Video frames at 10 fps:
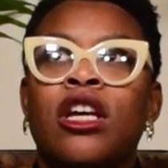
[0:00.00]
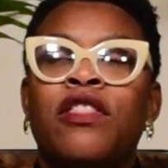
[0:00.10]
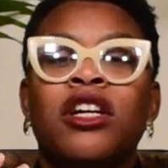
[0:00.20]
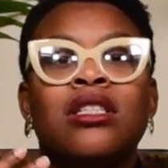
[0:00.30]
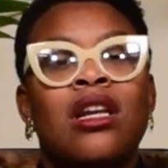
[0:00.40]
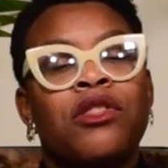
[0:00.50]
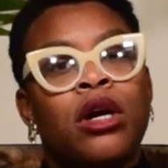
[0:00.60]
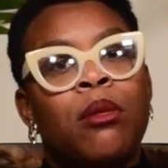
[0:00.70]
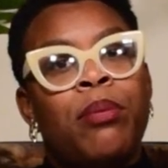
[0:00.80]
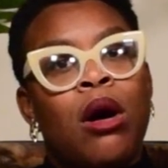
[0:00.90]
another
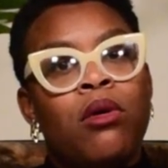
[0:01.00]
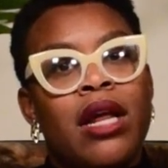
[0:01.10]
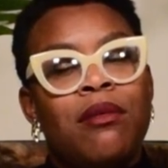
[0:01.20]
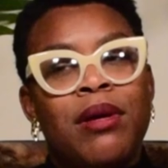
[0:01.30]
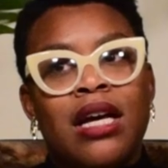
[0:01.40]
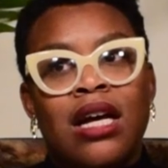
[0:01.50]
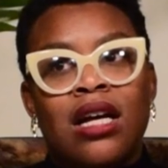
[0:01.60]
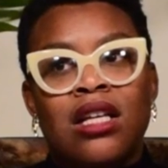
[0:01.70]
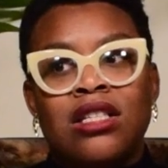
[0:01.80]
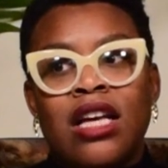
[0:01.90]
component,
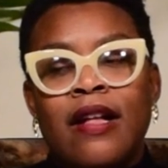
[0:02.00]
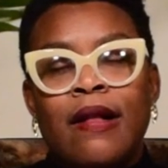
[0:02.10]
because